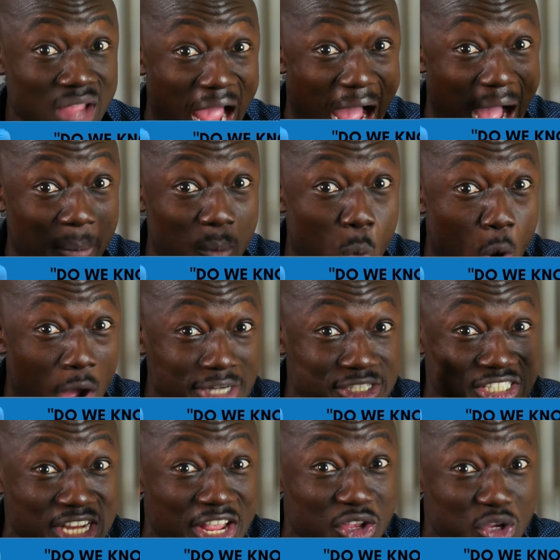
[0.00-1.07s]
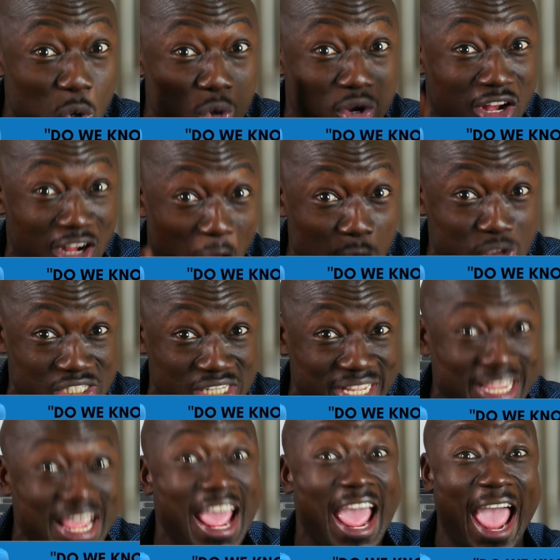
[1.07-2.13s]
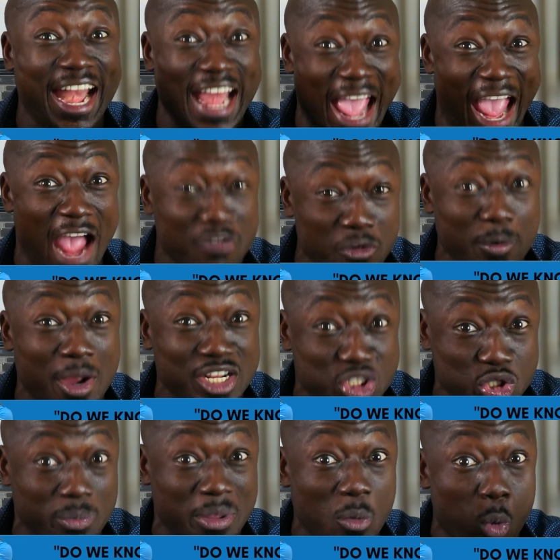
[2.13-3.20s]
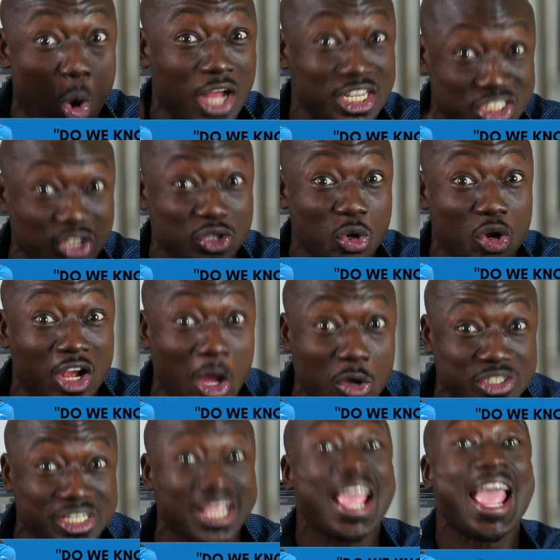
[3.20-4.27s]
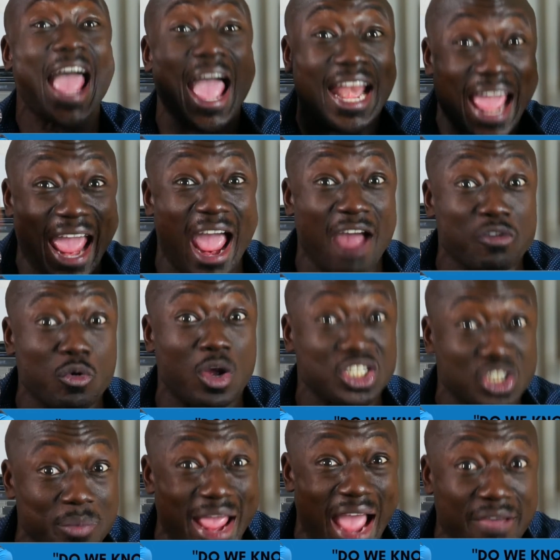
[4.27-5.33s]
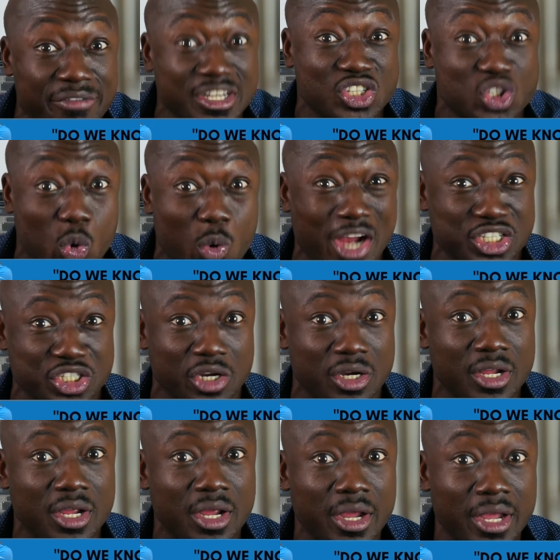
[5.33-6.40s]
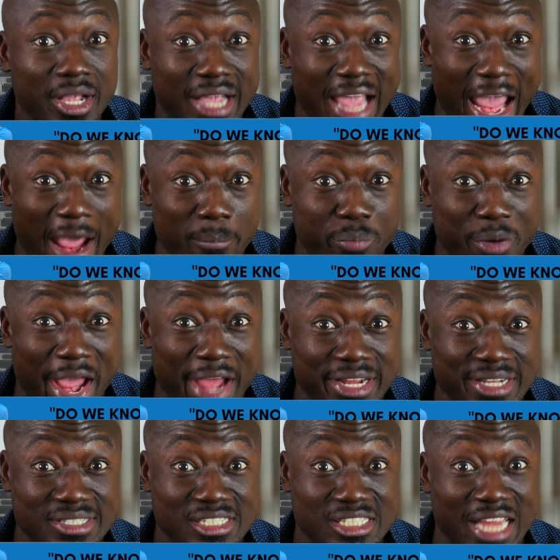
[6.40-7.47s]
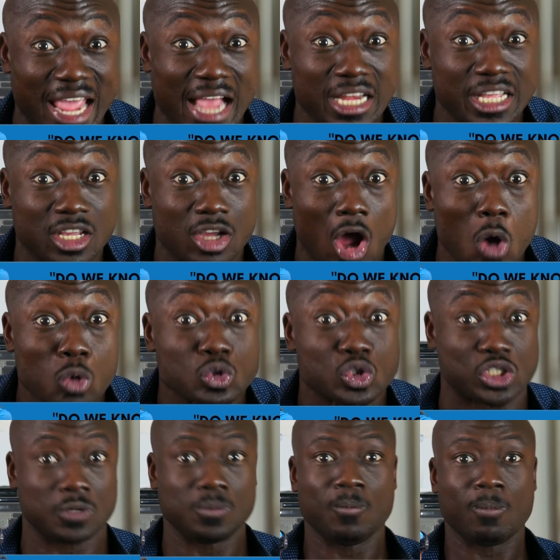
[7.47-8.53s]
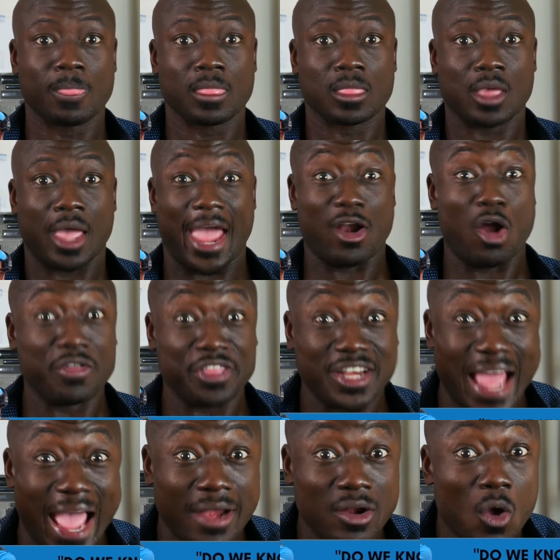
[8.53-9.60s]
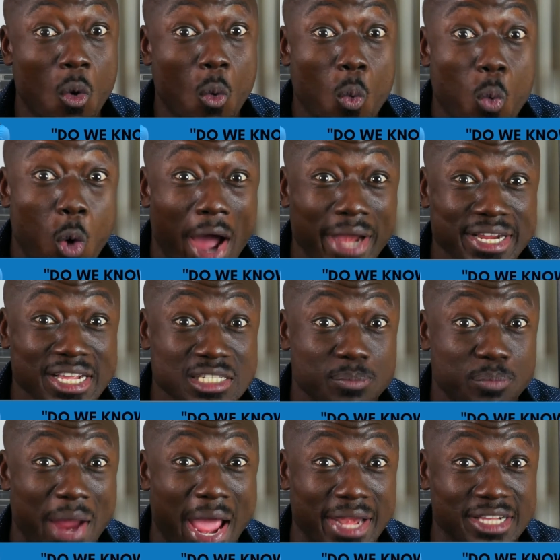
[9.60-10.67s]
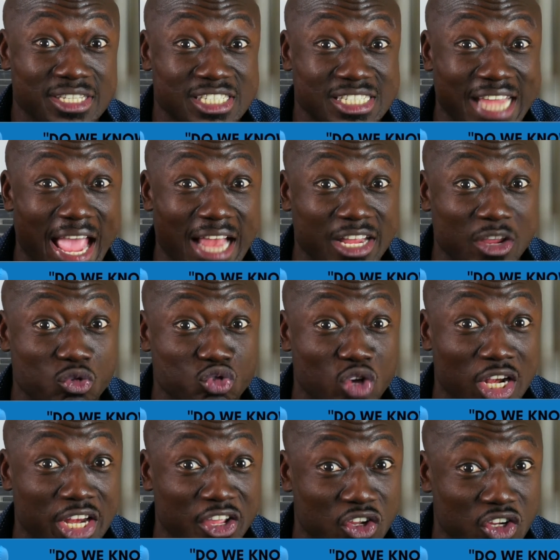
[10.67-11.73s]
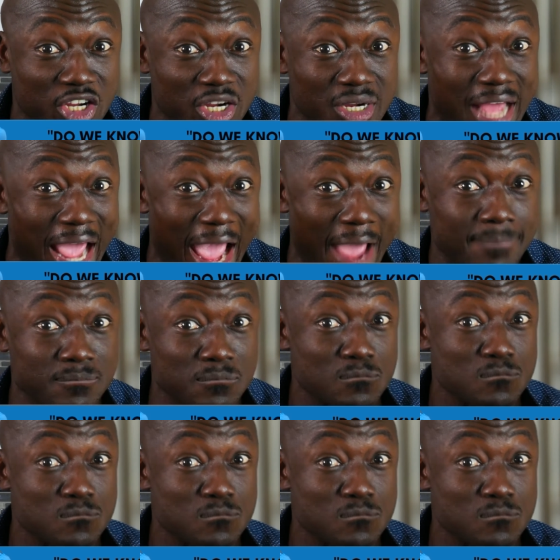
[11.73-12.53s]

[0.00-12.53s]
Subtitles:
I'm watching you closely, and everybody should be watching you closely, and everyone should be having this question. Can Brandon Staley coach? And other than that, what is Brandon Staley really good at?